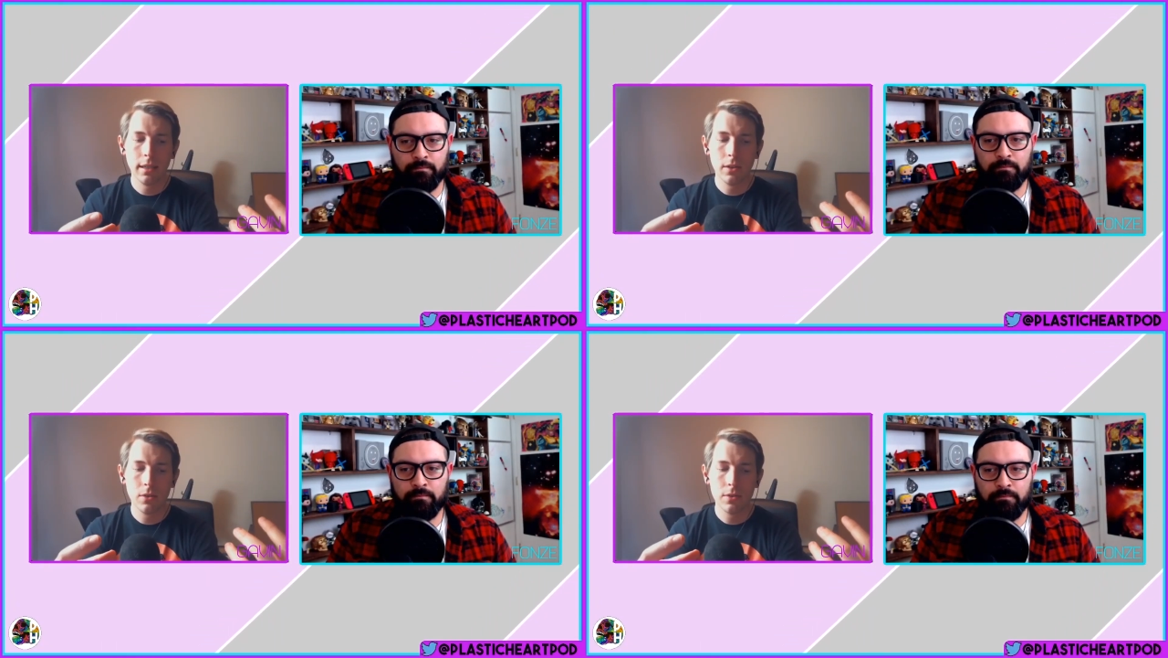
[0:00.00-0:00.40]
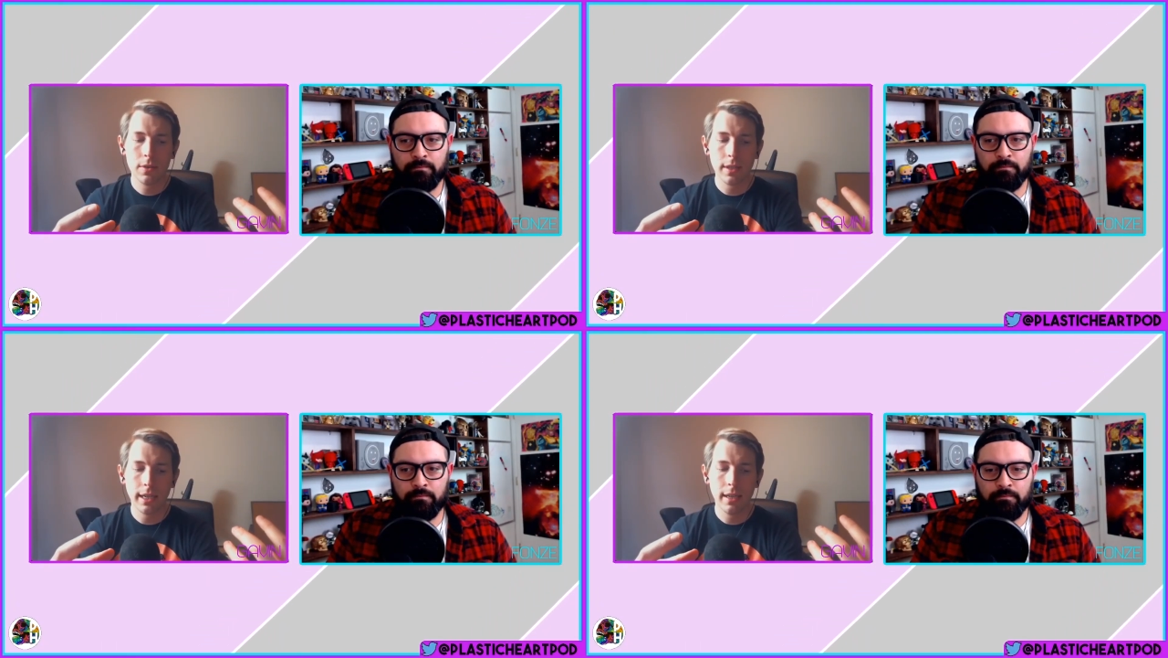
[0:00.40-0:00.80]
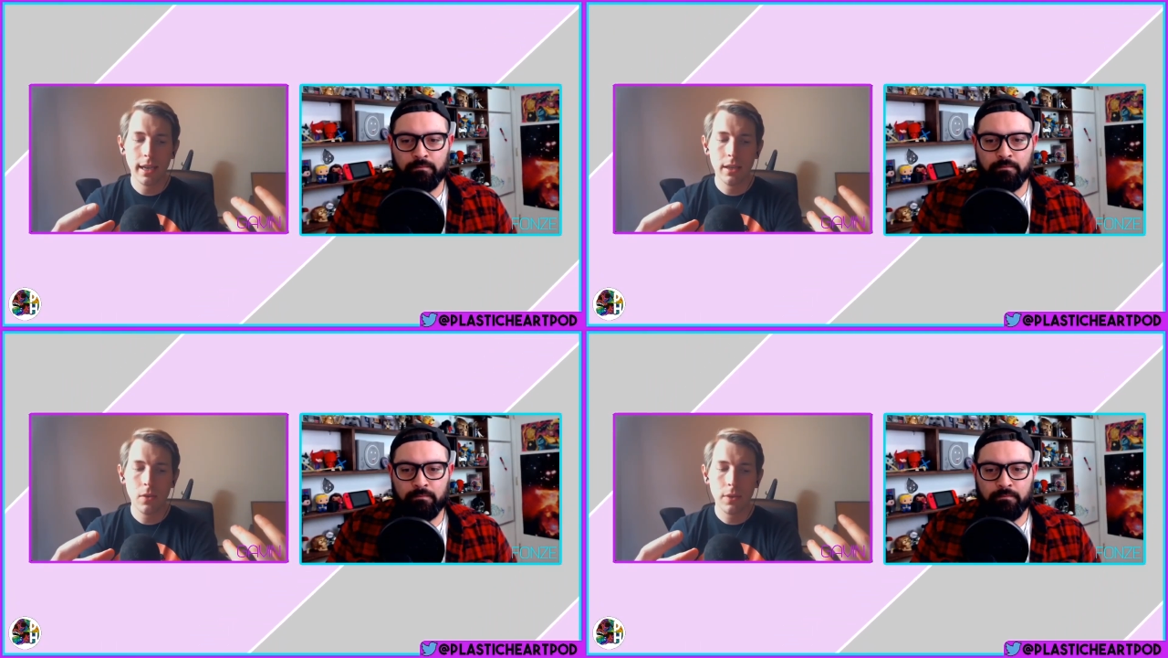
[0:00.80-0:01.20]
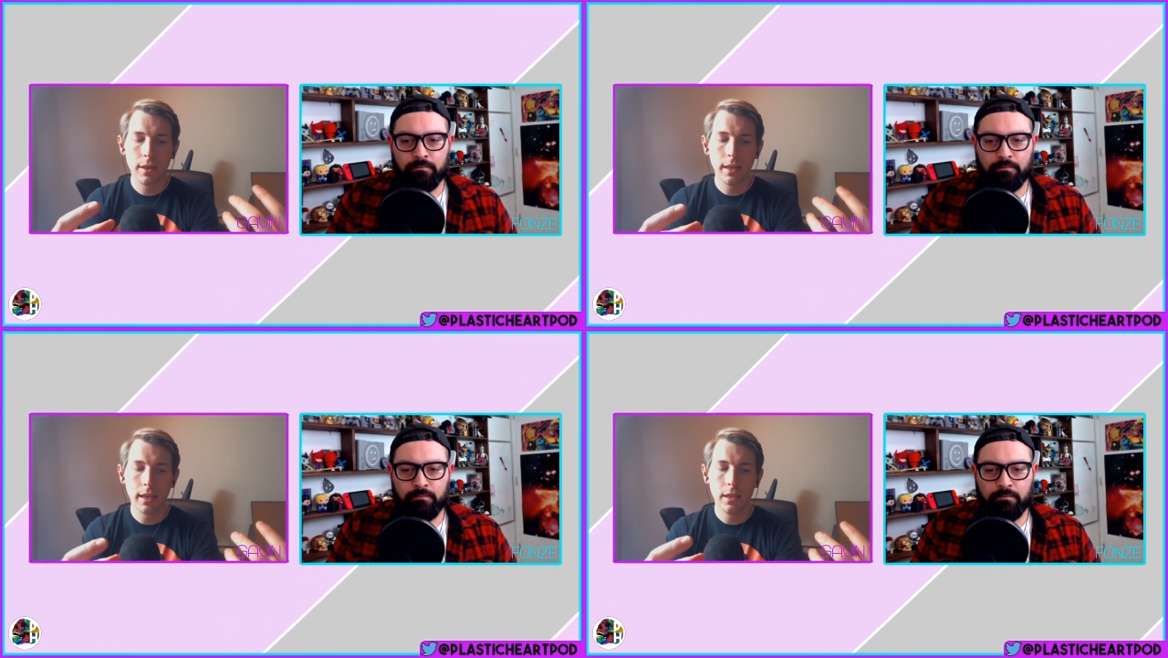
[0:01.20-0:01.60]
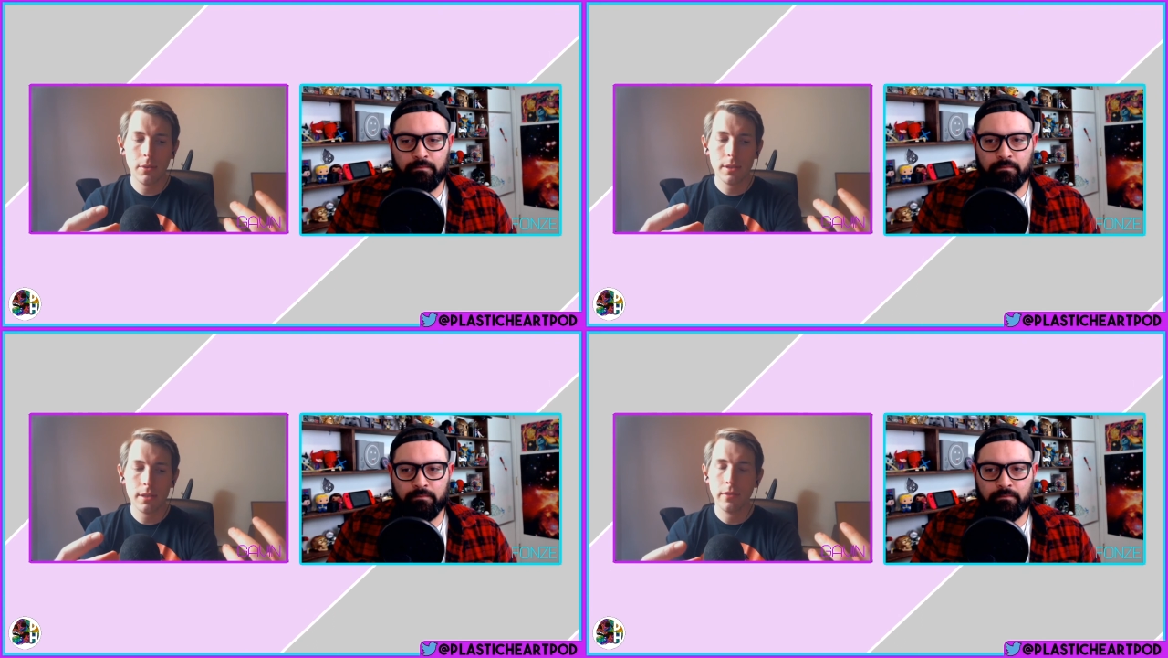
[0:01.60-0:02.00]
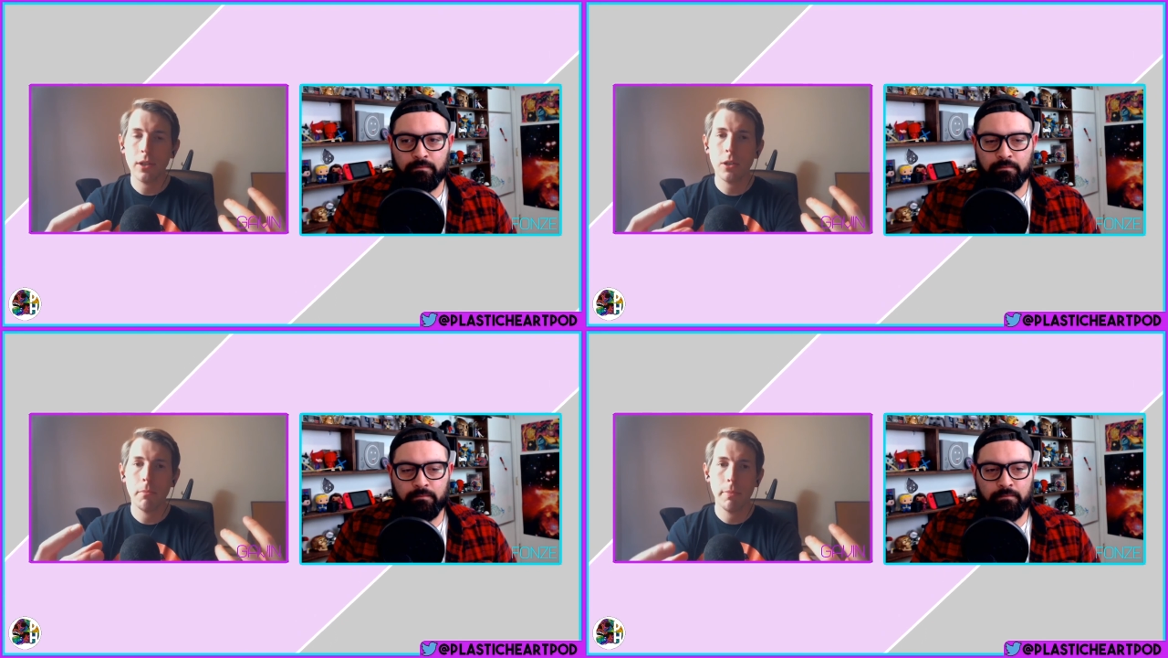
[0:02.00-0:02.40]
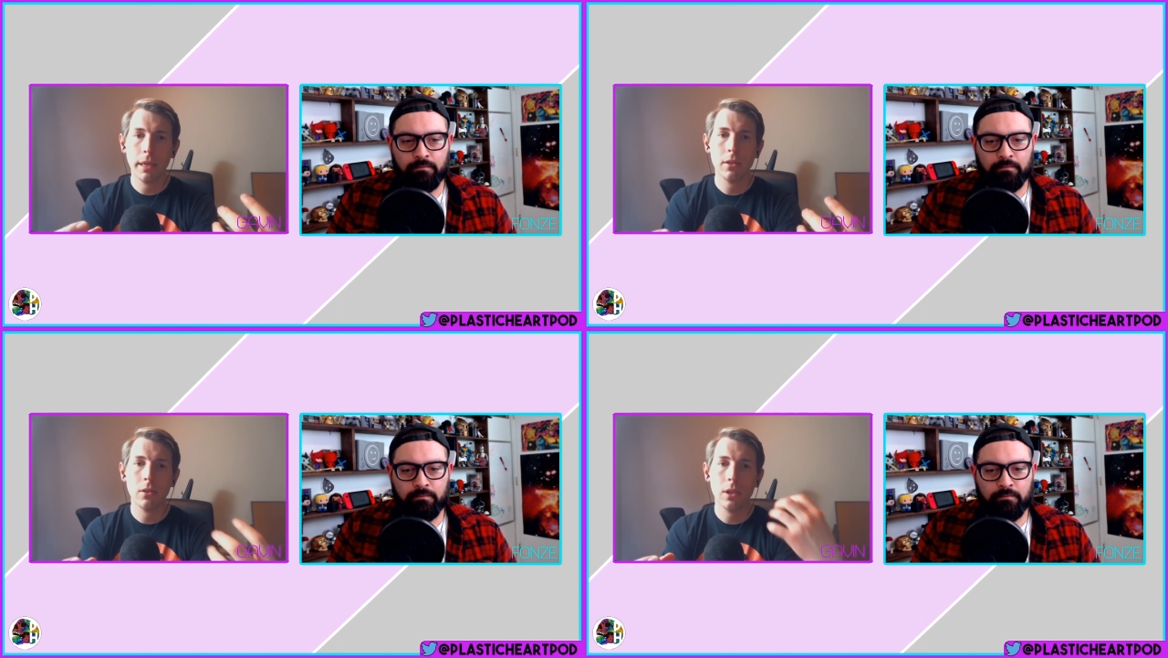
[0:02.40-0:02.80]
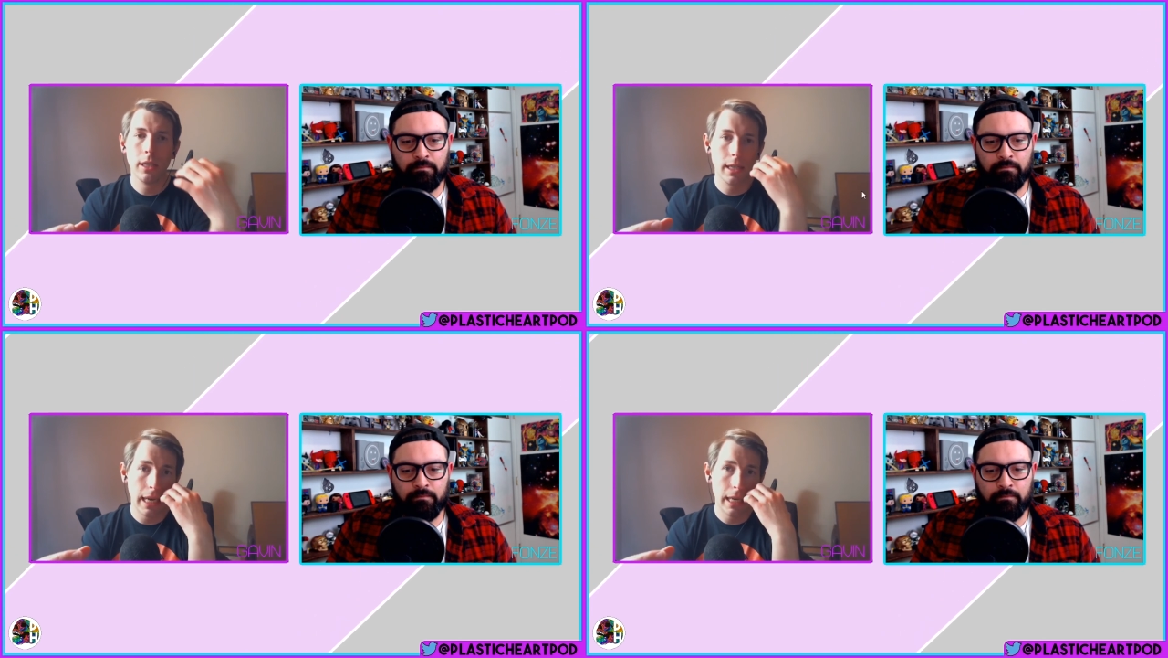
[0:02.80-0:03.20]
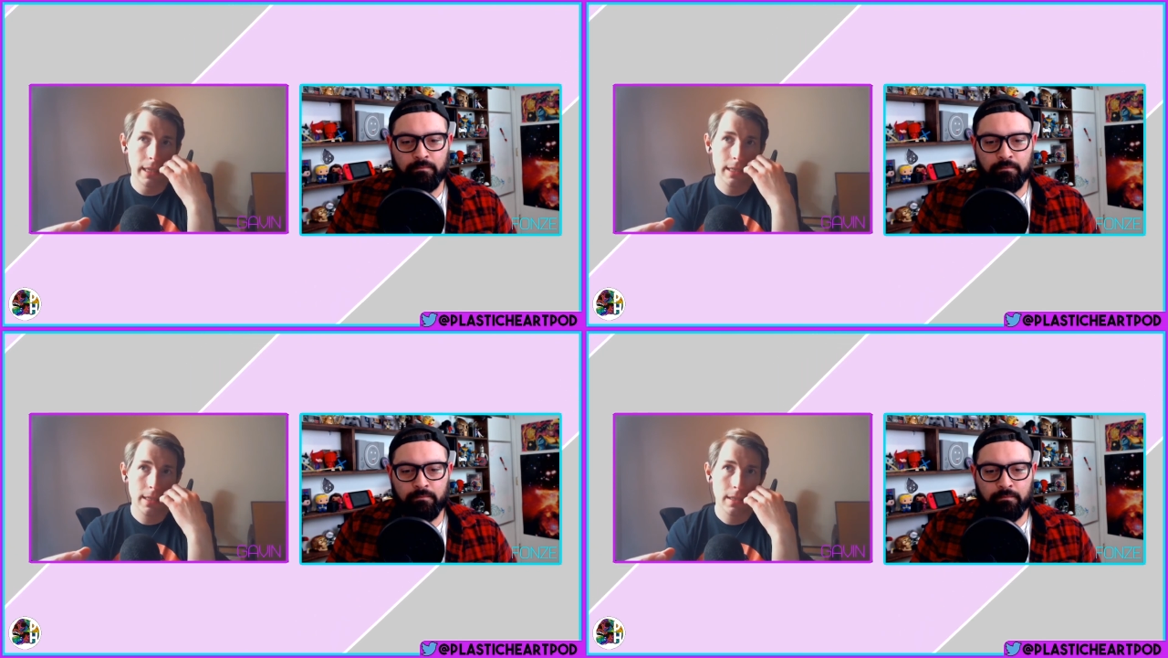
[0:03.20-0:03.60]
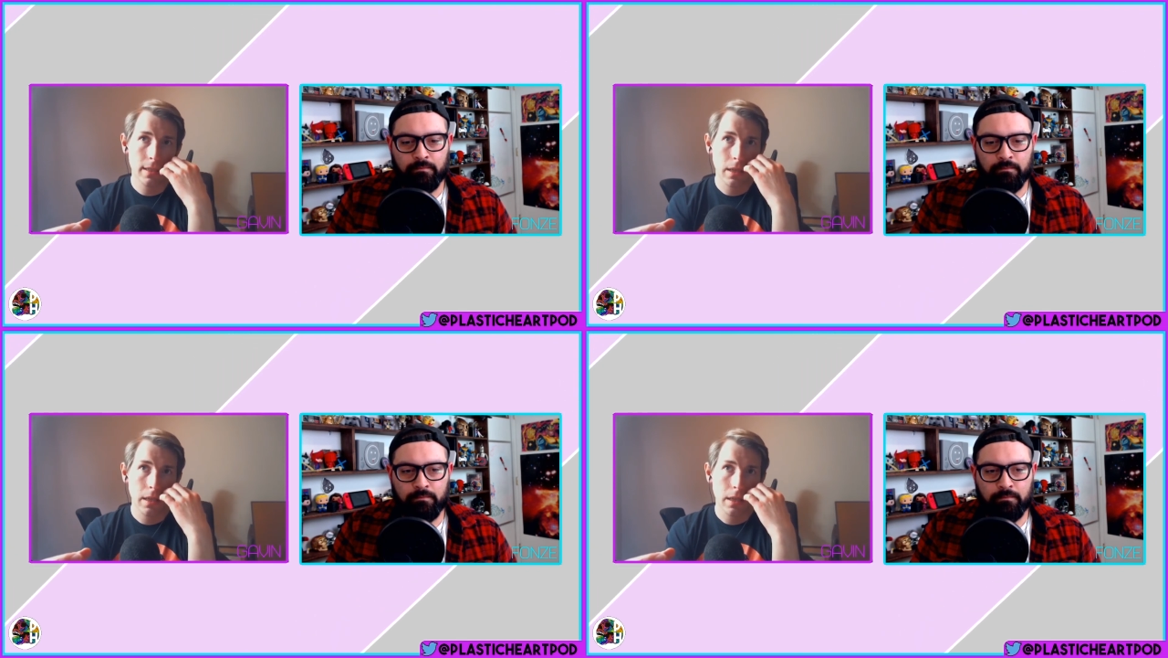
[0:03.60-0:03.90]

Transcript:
Speaker 1: those I don't think anyone has developed better looking heads